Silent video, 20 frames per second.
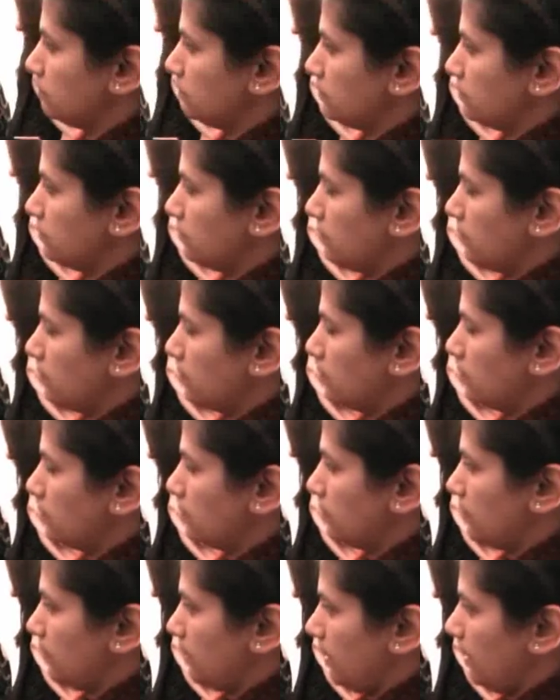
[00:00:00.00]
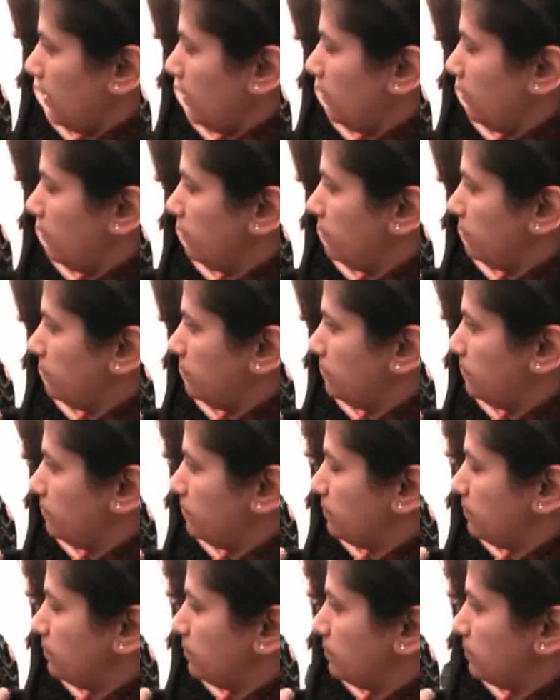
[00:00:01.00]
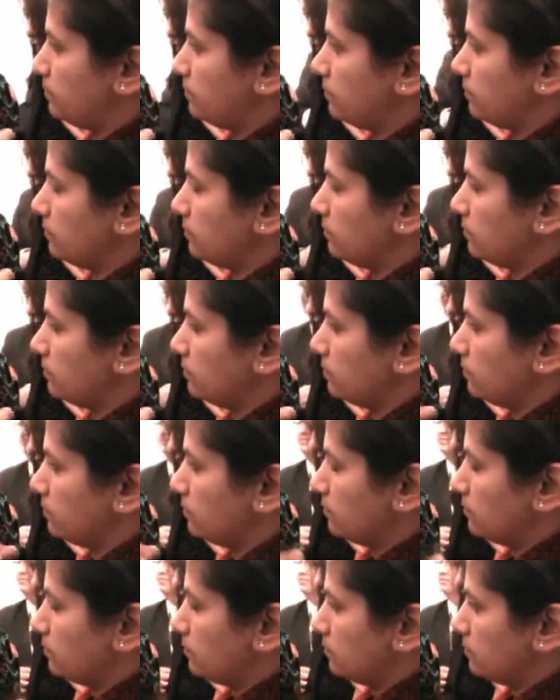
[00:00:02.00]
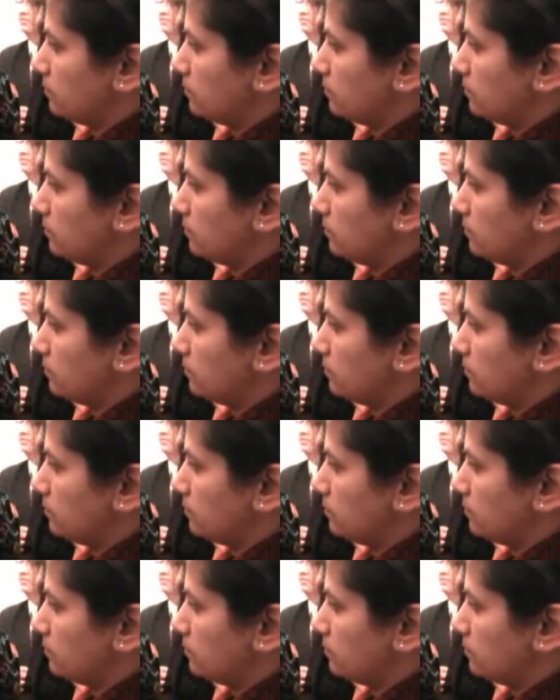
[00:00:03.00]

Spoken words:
(not speaking)